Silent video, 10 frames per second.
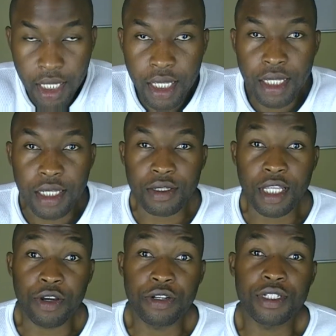So they're
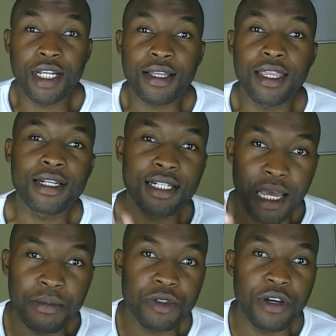going to take their time
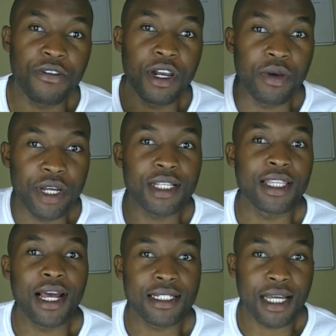to evaluate the
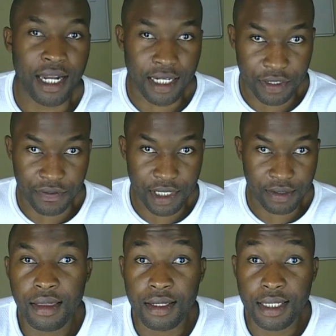alternatives.
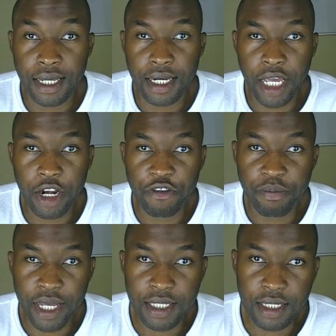The second kind of
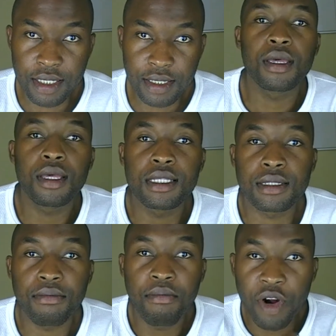purchase is
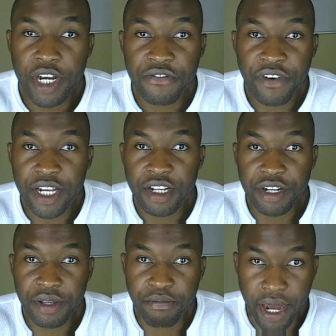modified
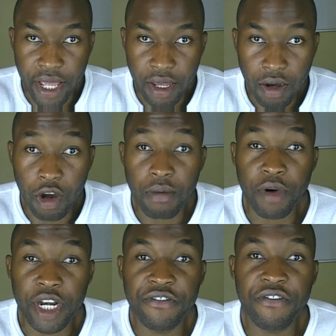rebuy or
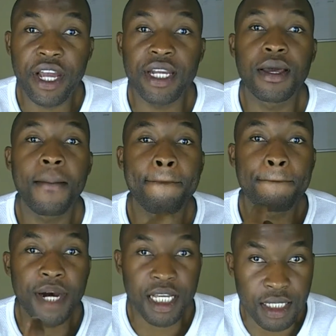modified
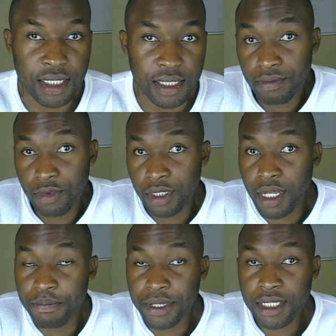purchase. What
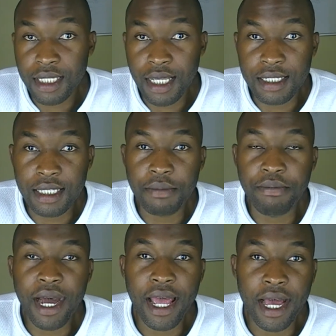happens here is that the
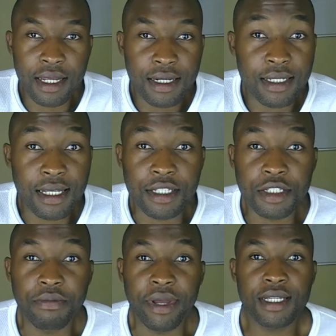buyer decides to
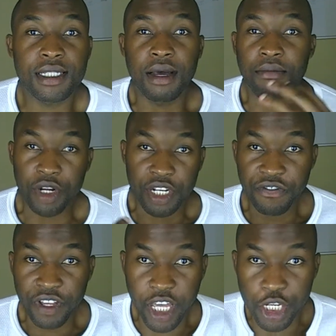make some
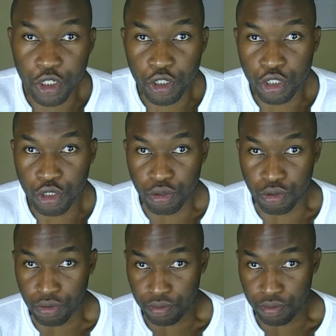modification to